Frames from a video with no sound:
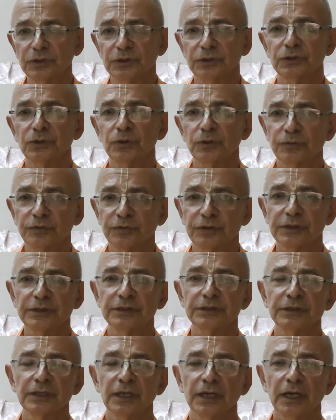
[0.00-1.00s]
serve
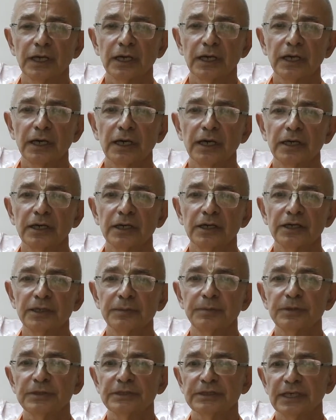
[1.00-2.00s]
his
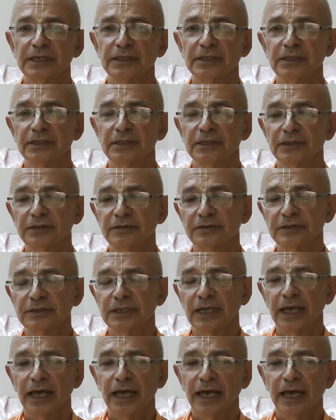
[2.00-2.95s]
representatives.